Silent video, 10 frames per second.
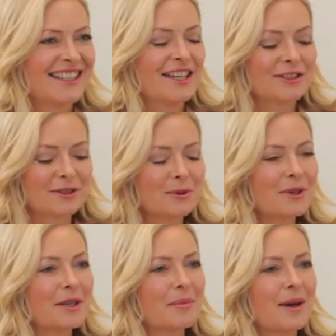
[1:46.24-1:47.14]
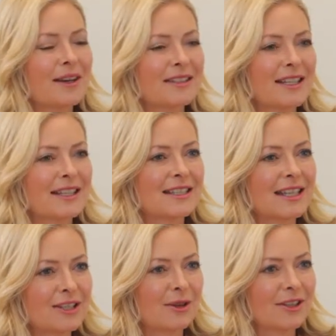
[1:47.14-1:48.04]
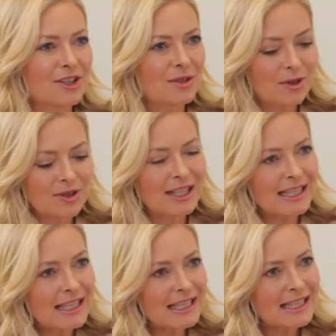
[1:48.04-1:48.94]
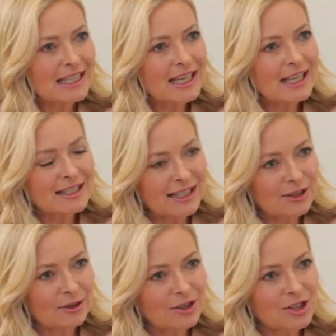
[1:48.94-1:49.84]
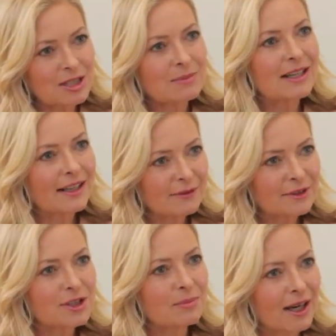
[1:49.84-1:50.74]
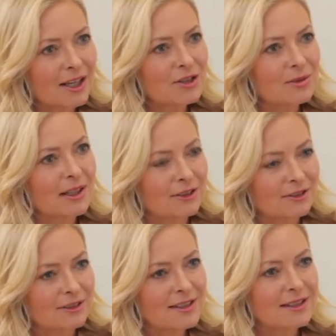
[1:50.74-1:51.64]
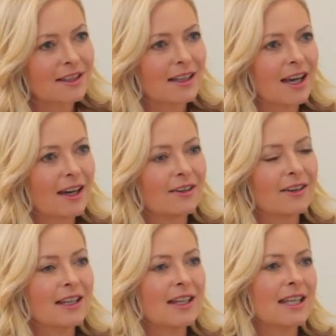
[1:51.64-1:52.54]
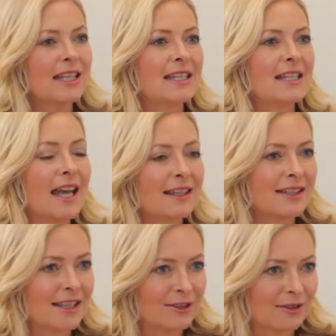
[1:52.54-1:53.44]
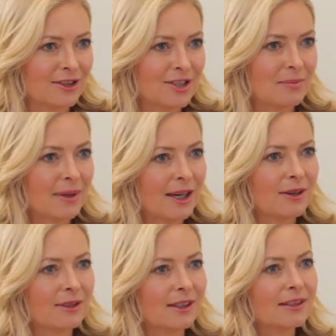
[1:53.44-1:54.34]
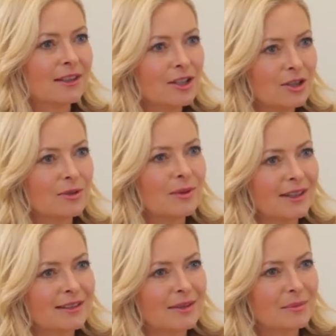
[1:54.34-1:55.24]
So talking about technology, what are the key technologies being leveraged by new entrants and how is that technology powering new lending